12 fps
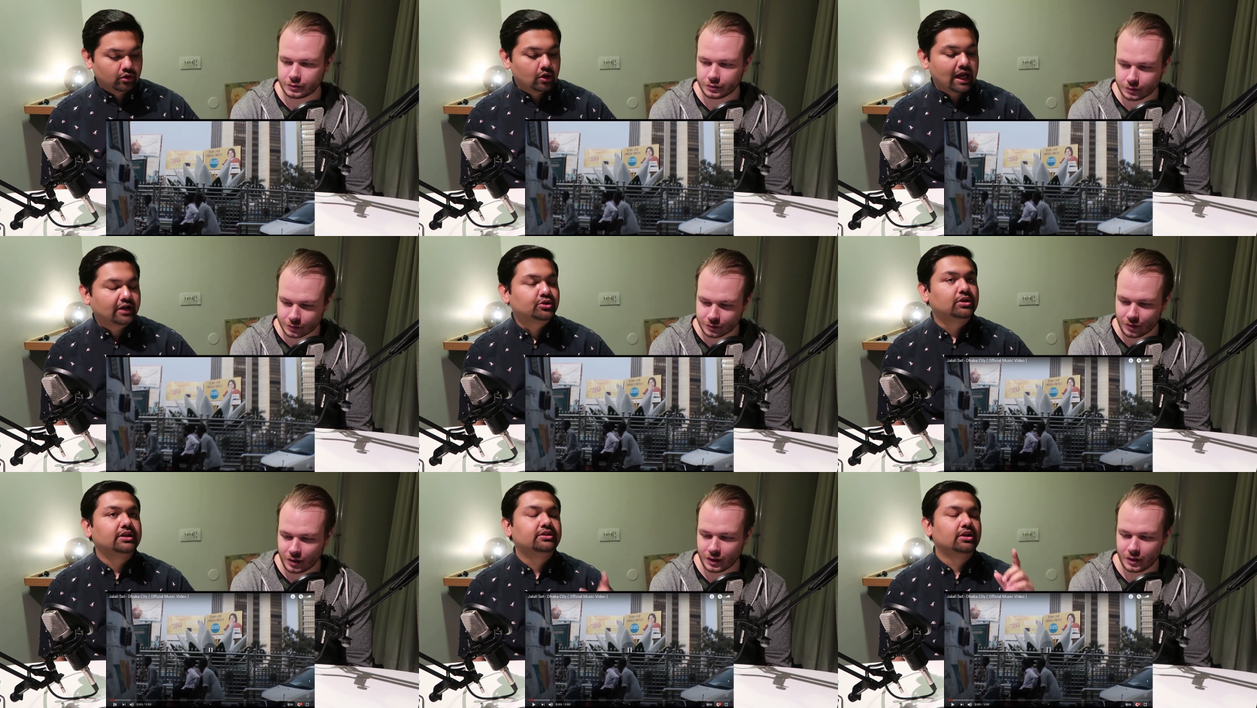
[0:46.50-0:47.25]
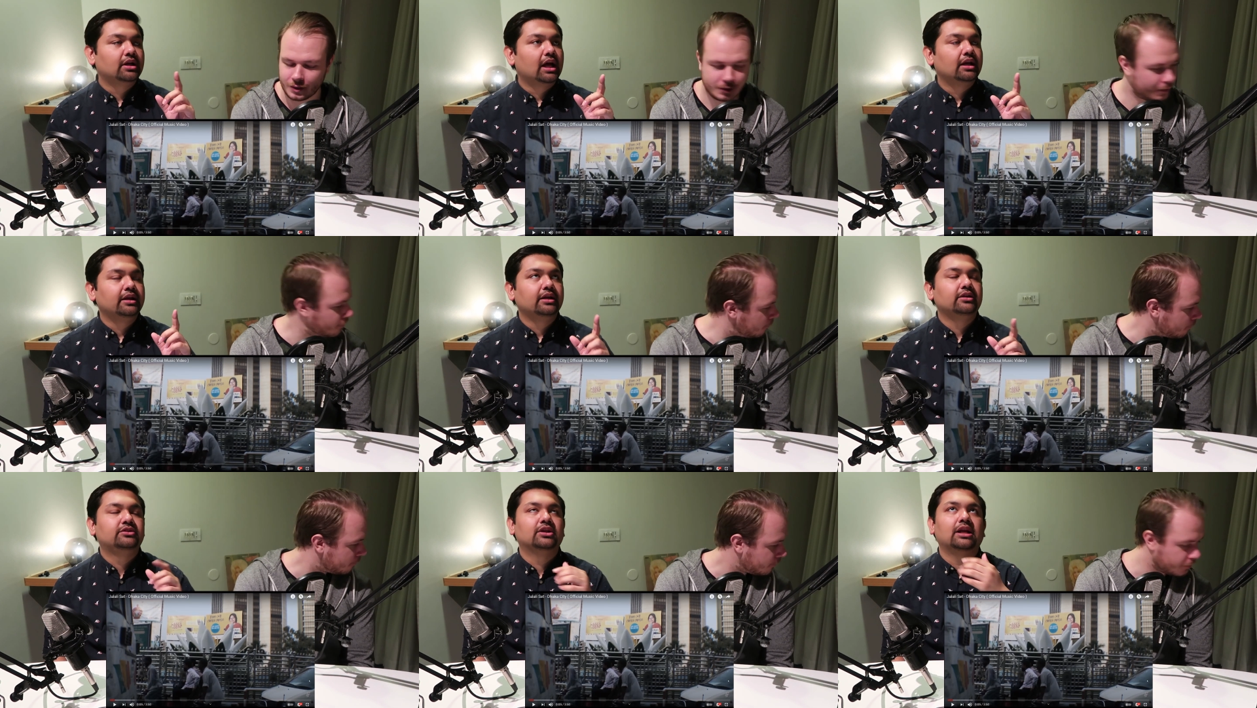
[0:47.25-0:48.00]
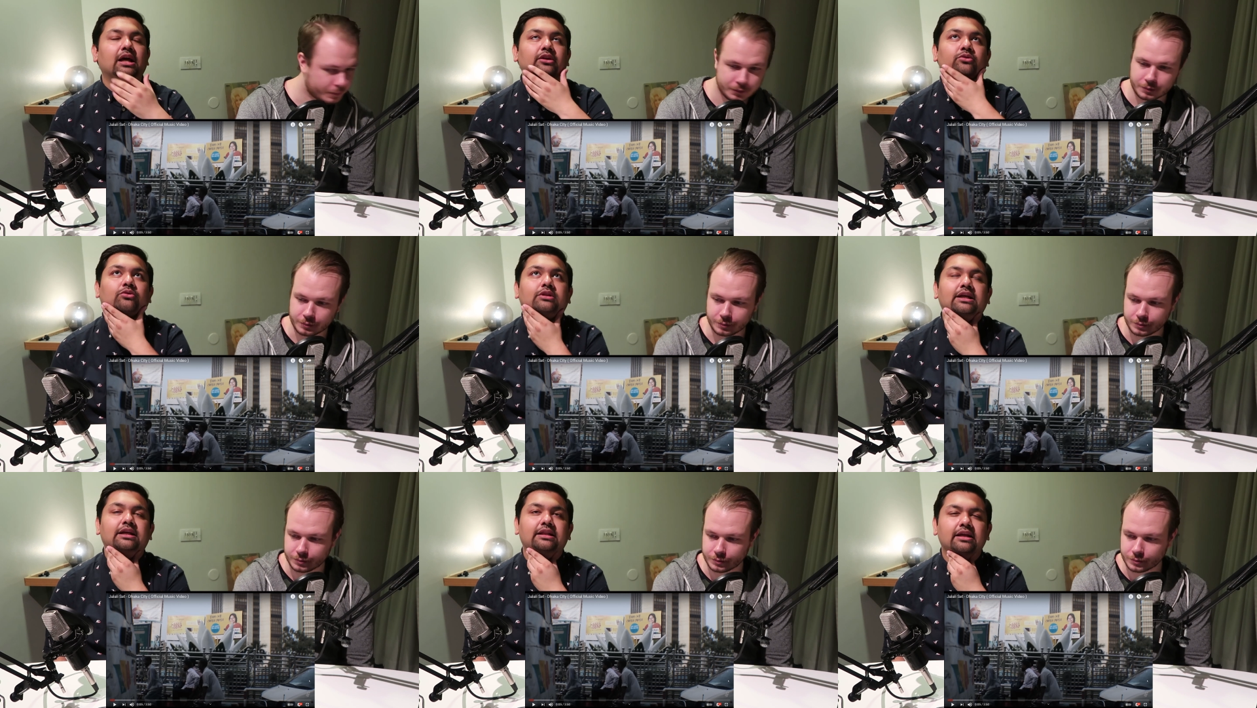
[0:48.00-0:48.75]
Speaker 1: No, actually, Jalali.
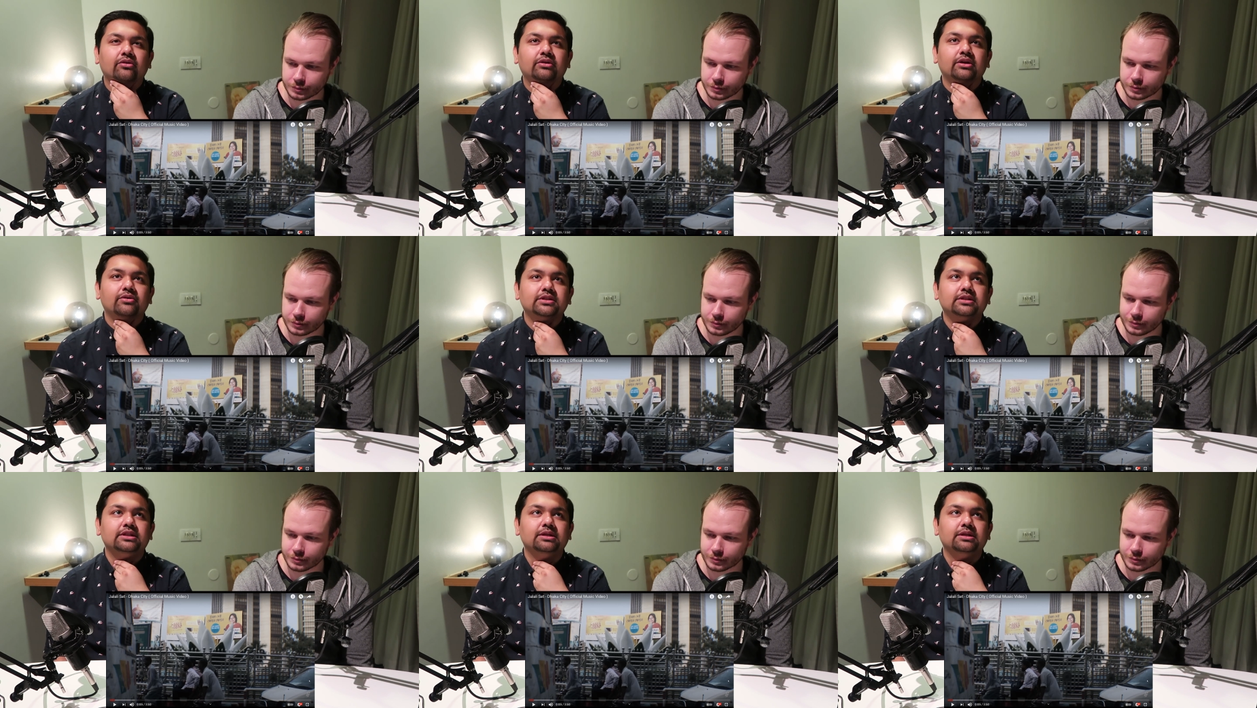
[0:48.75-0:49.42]
No, there is a